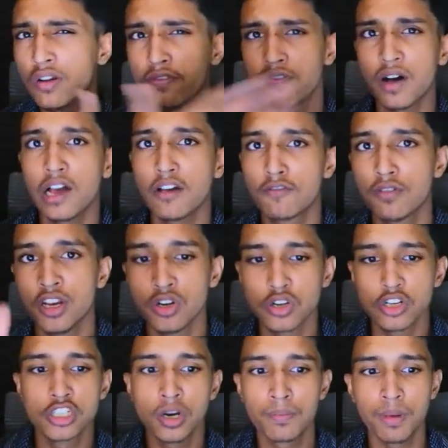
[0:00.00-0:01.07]
to five
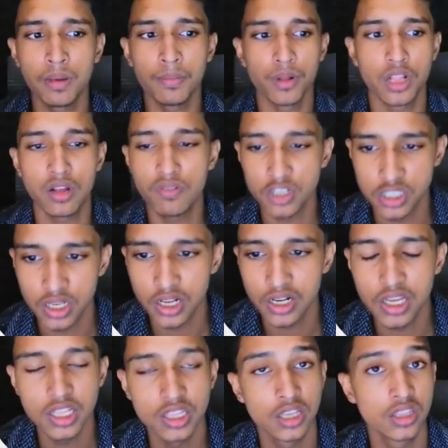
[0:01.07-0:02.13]
interested people every
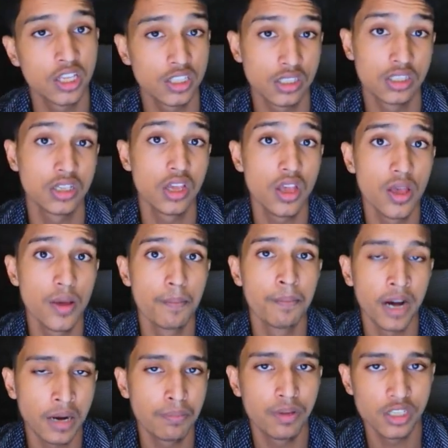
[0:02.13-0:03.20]
single day, then this
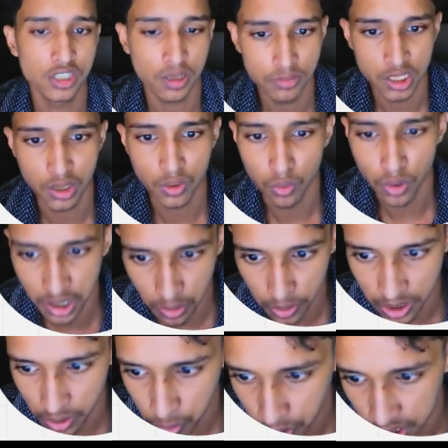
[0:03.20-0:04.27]
might be something
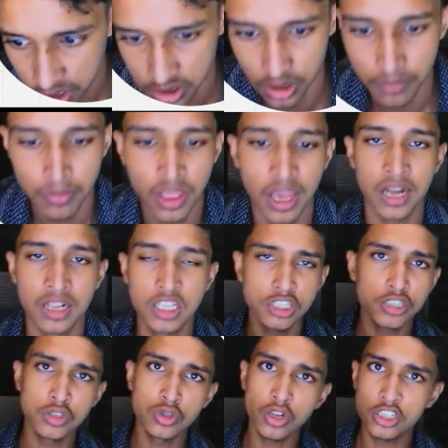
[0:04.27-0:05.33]
very crazy. And
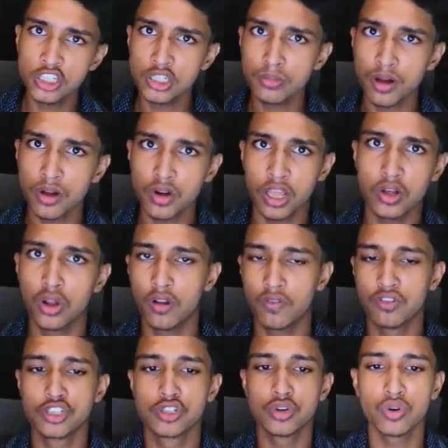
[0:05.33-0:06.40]
this is not just about like all
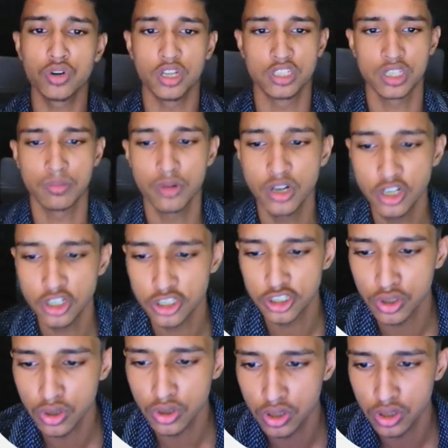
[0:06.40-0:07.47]
of the stories. I'm going to
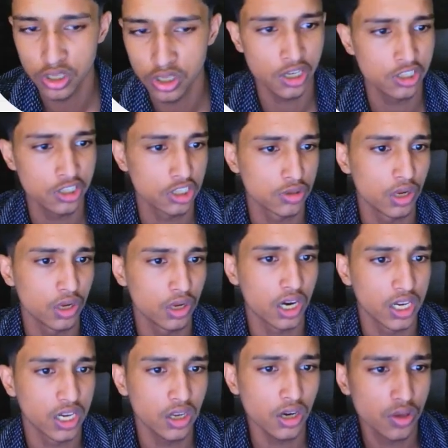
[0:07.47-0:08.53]
show you the results as well.
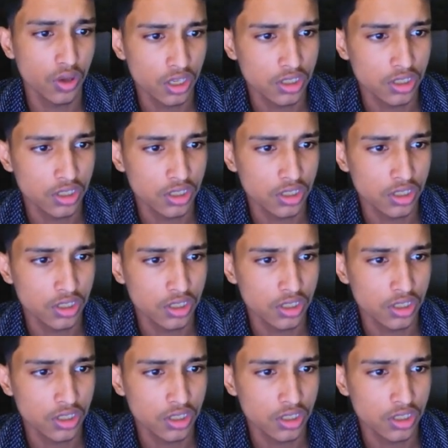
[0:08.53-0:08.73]
Right here